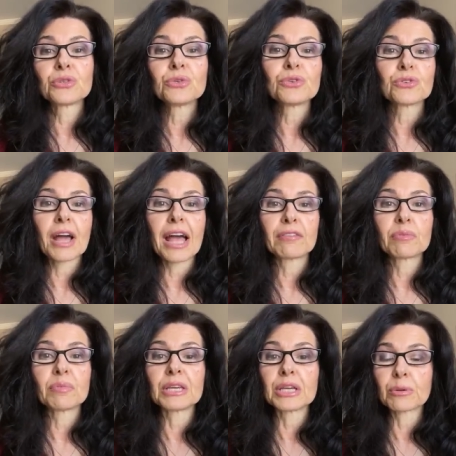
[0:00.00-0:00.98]
to
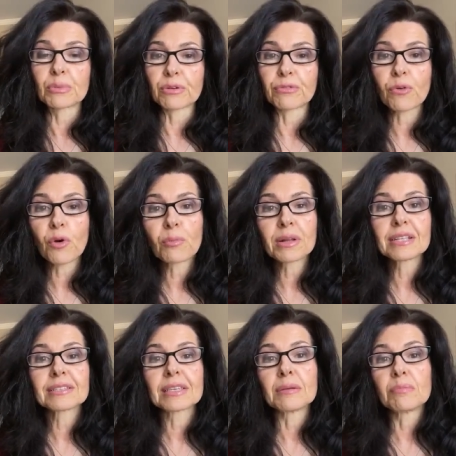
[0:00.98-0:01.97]
drive peak
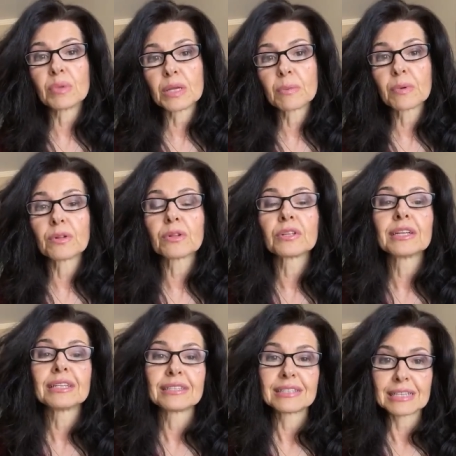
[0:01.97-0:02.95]
performance in people,
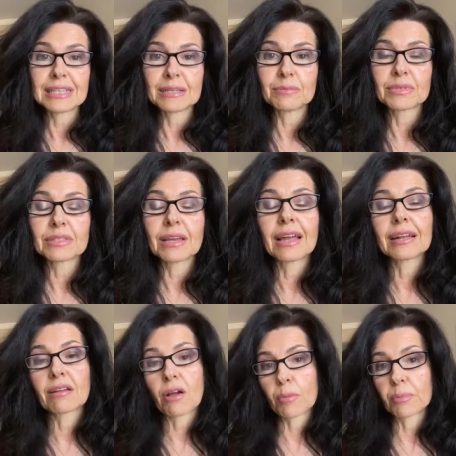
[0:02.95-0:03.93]
teams,
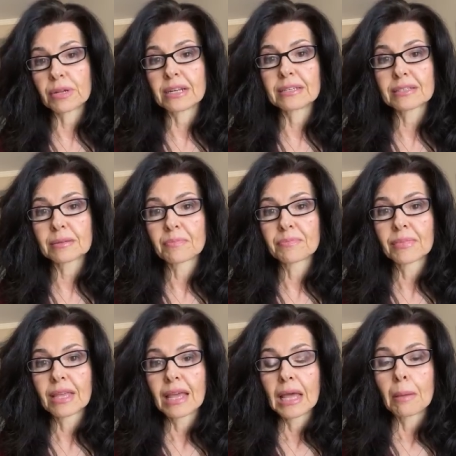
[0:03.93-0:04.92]
and companies.
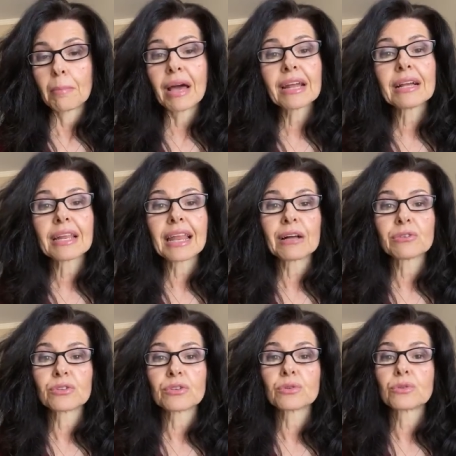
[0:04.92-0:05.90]
Mana
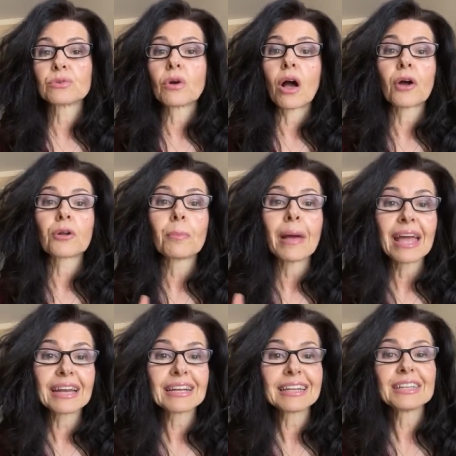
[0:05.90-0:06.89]
allows you to
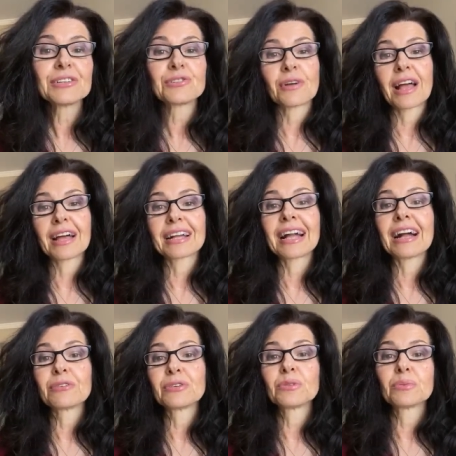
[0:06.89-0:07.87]
automatically track
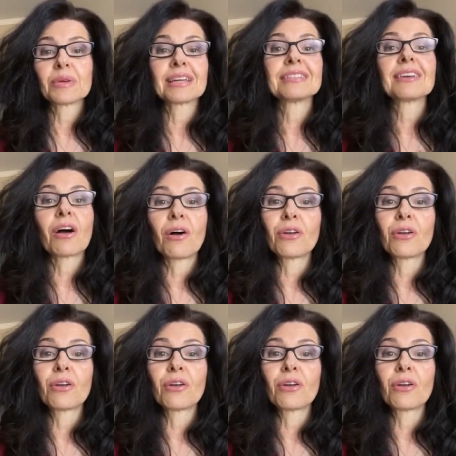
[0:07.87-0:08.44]
how you spend